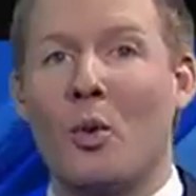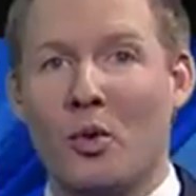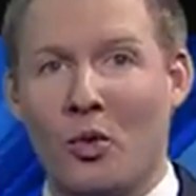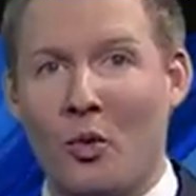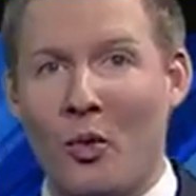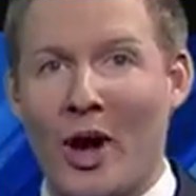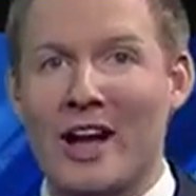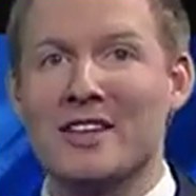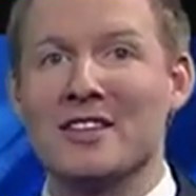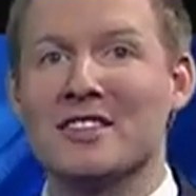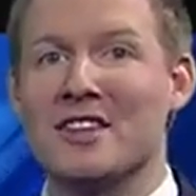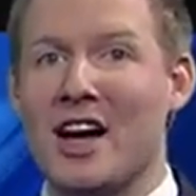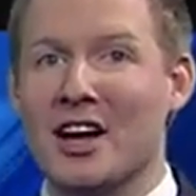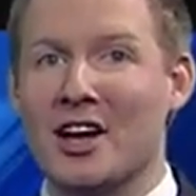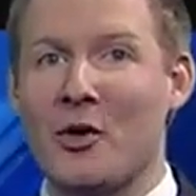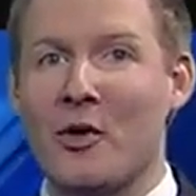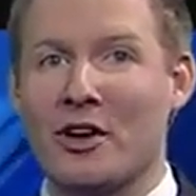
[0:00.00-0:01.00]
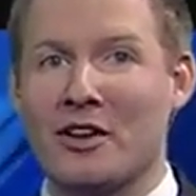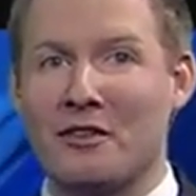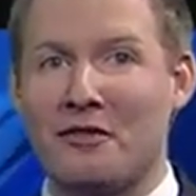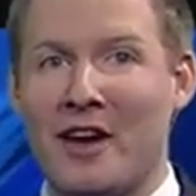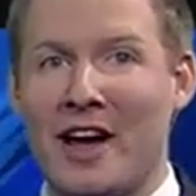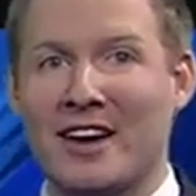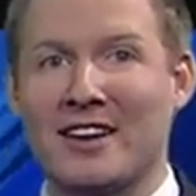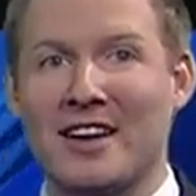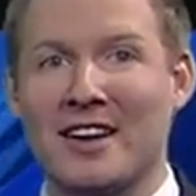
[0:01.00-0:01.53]
the wedge is not going to
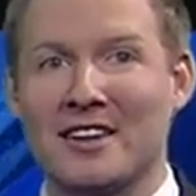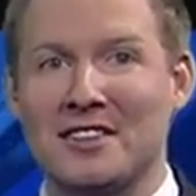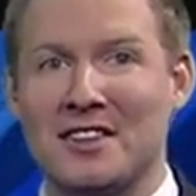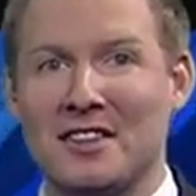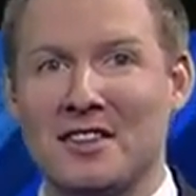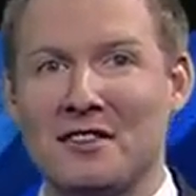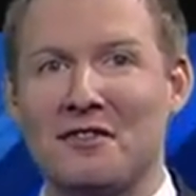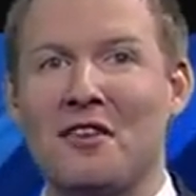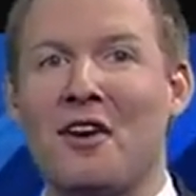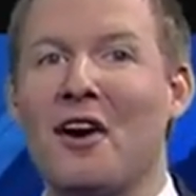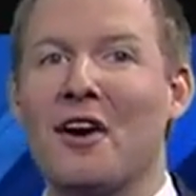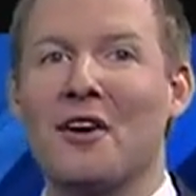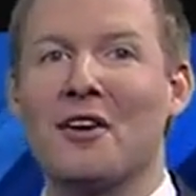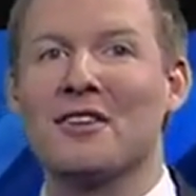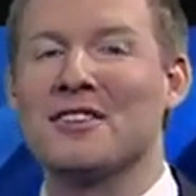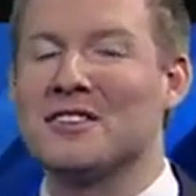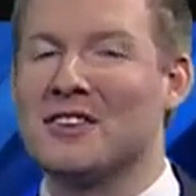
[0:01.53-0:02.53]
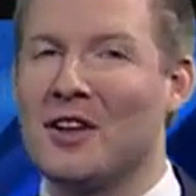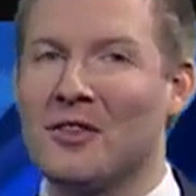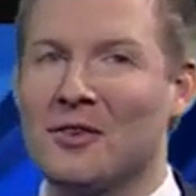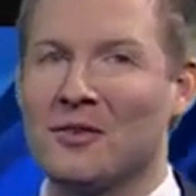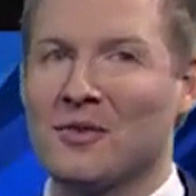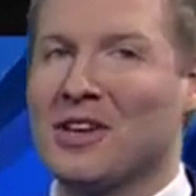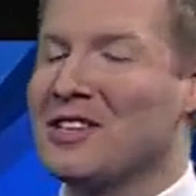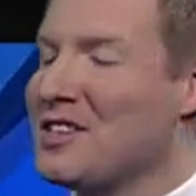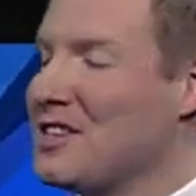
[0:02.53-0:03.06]
affect us in the far
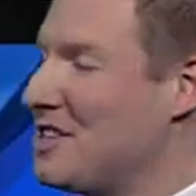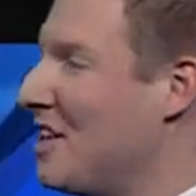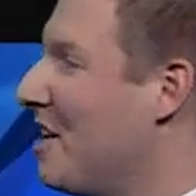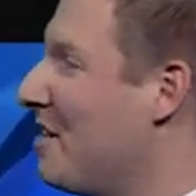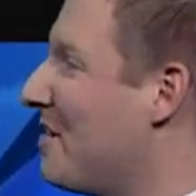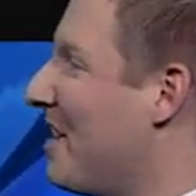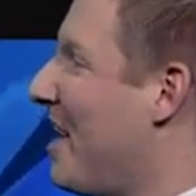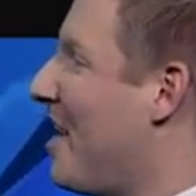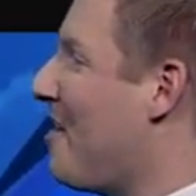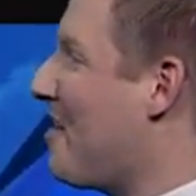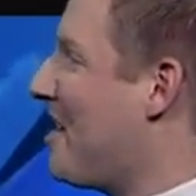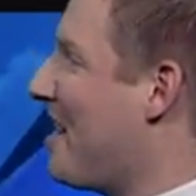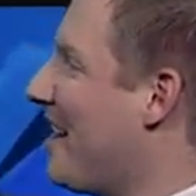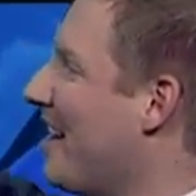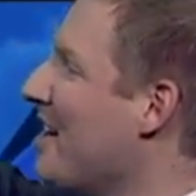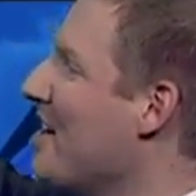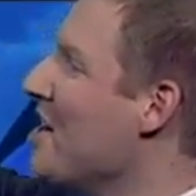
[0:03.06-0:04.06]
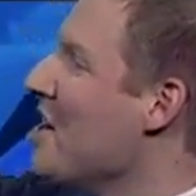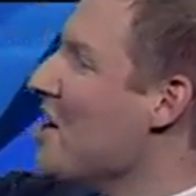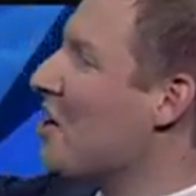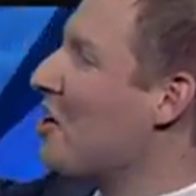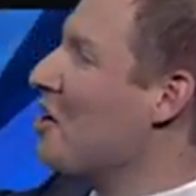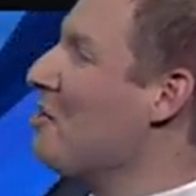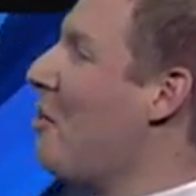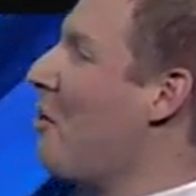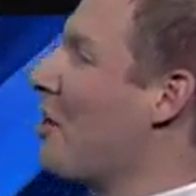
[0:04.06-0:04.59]
southern regions of the area.
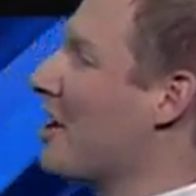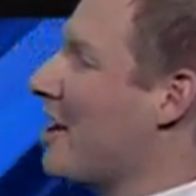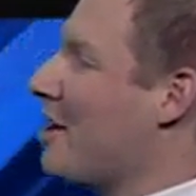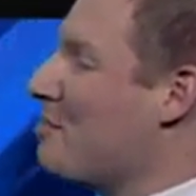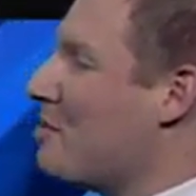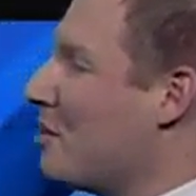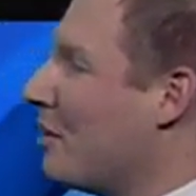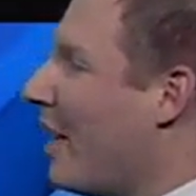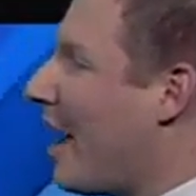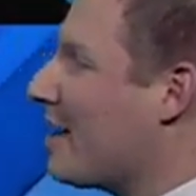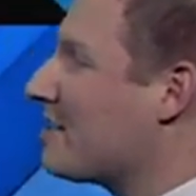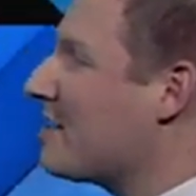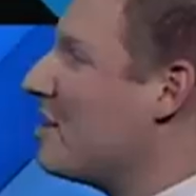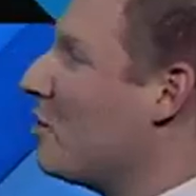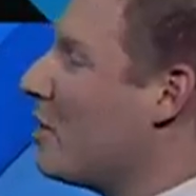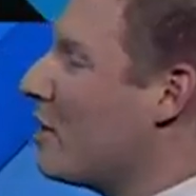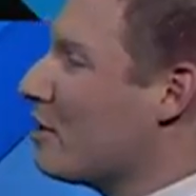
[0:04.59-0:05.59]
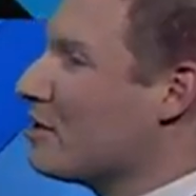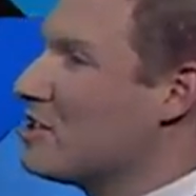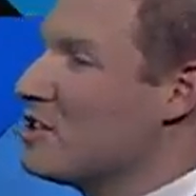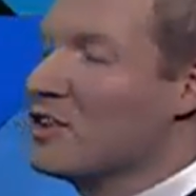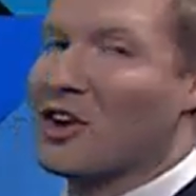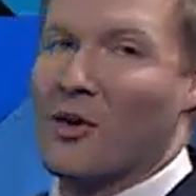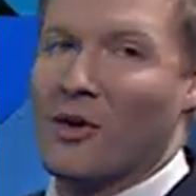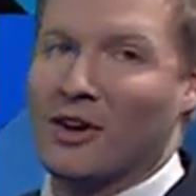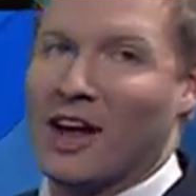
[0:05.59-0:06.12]
Good morning in Pulaski. We are
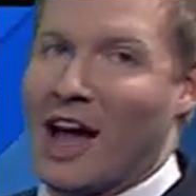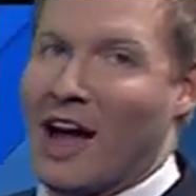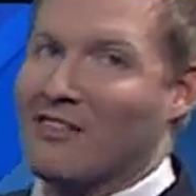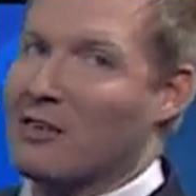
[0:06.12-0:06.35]
still going to have a